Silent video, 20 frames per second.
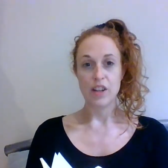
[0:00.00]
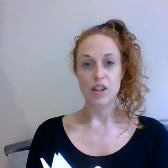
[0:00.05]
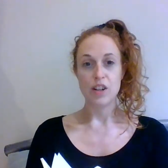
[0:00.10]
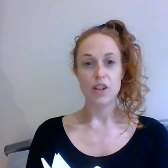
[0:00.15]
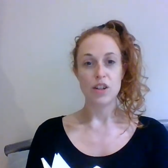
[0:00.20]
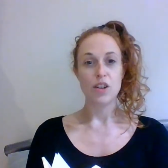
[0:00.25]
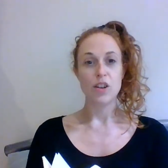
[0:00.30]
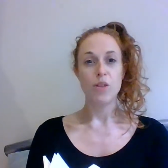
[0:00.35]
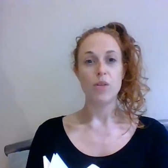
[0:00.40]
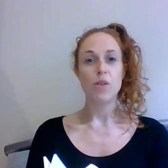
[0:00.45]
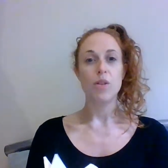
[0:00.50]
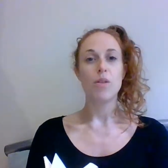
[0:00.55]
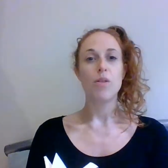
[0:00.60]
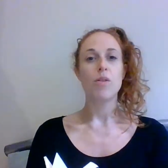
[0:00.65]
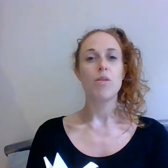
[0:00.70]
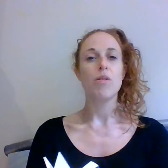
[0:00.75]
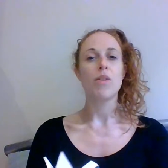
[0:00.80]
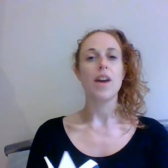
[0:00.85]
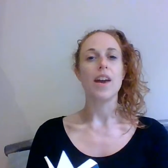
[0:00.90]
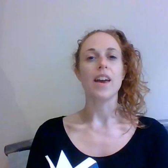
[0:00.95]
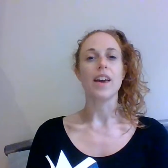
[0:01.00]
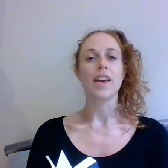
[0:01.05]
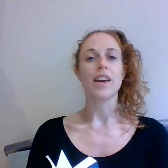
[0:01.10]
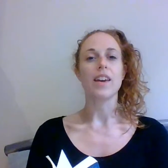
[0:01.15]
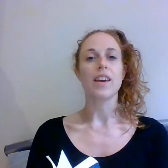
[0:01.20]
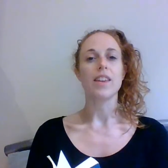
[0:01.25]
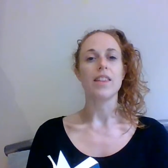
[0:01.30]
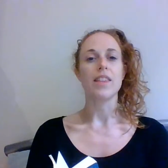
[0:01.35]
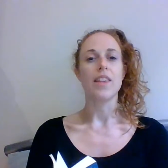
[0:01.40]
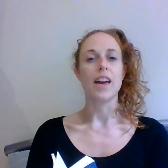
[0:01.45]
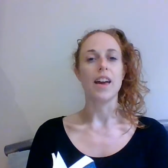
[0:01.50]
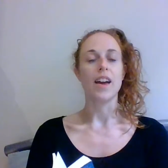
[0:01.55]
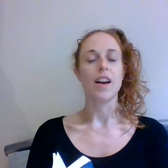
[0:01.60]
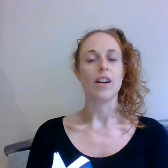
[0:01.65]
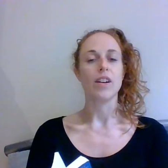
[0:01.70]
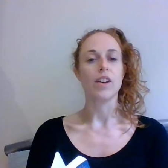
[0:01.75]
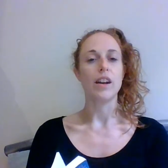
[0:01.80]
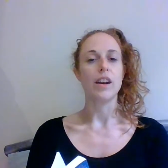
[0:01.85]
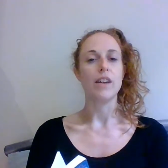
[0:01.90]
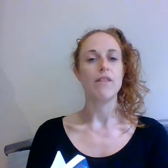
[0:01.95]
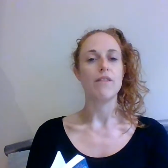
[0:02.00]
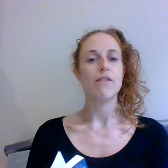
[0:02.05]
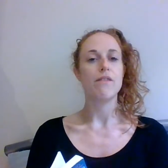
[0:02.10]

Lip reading: Do you think they are going to